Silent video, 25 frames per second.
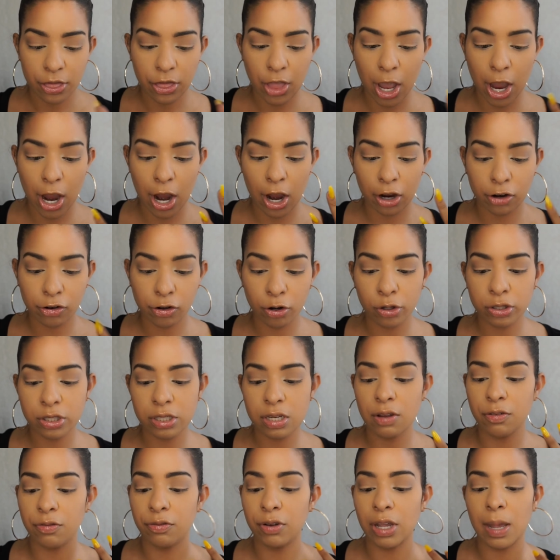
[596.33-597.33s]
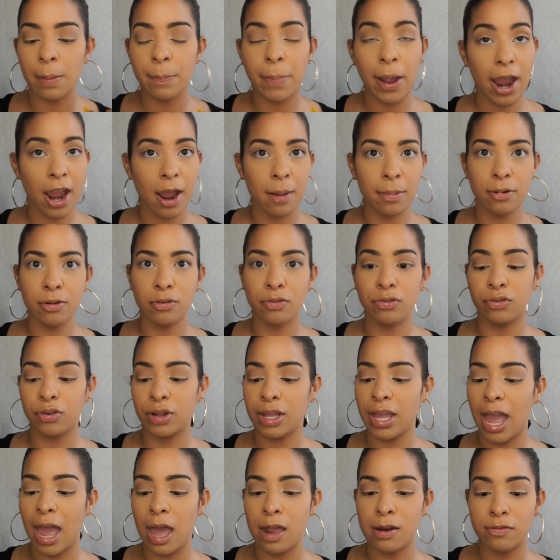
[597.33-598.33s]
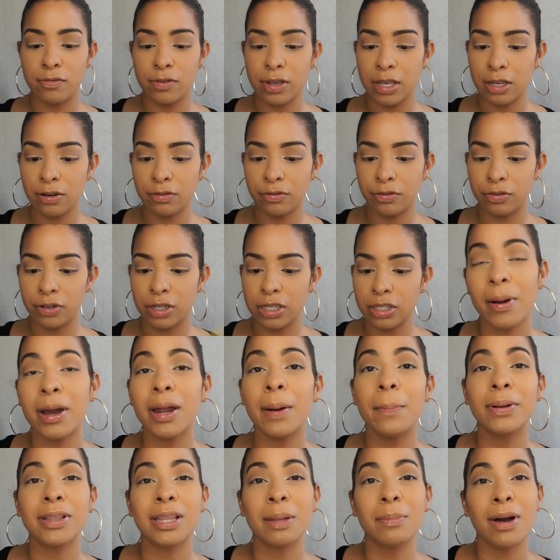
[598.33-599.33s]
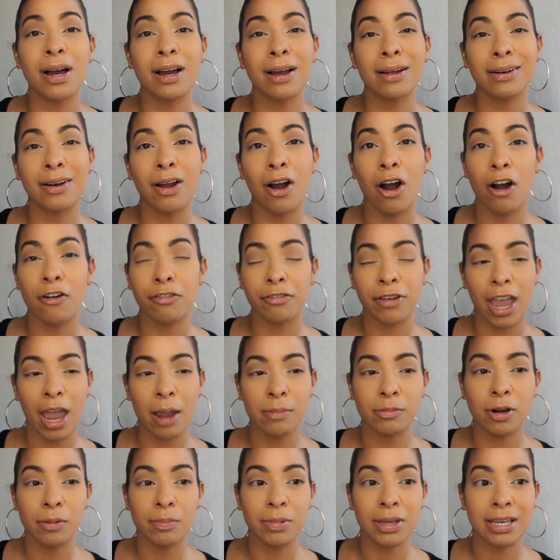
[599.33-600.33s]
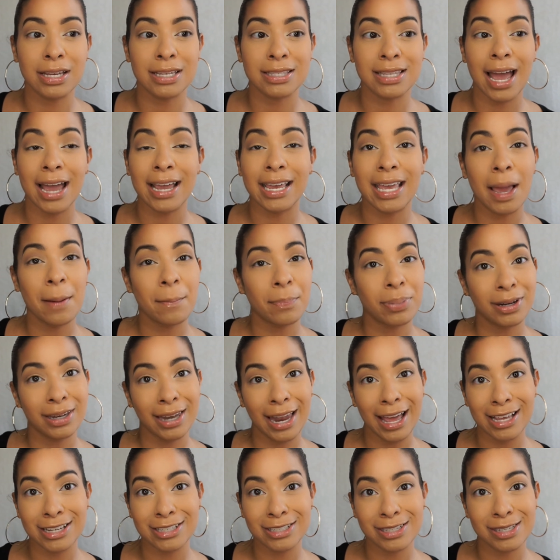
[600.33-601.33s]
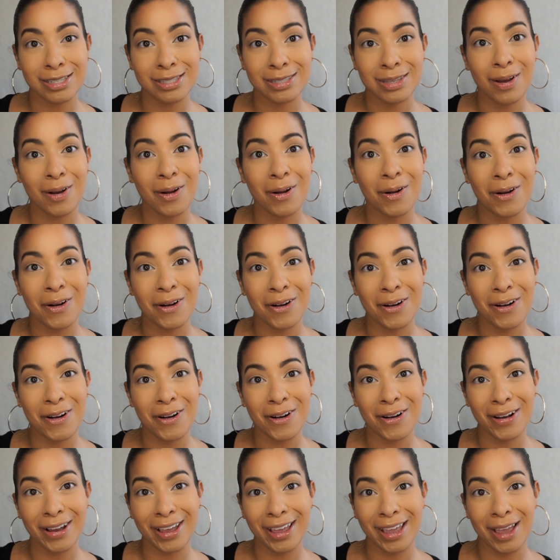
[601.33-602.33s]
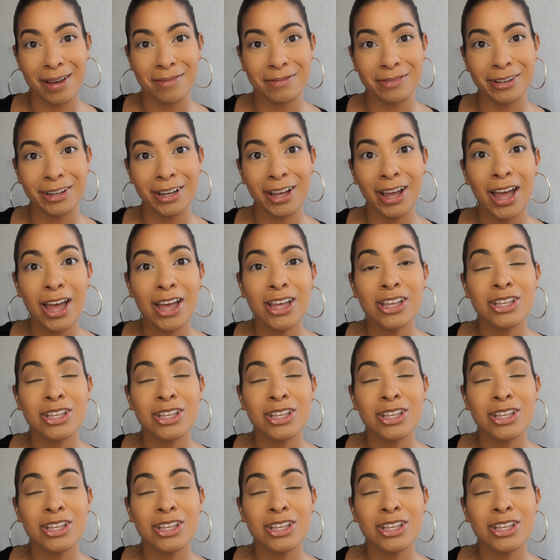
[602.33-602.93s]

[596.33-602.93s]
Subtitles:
They're cruelty-free, paraben-free, and vegan-free. I'm gonna put them on off camera because I can't put lashes on camera,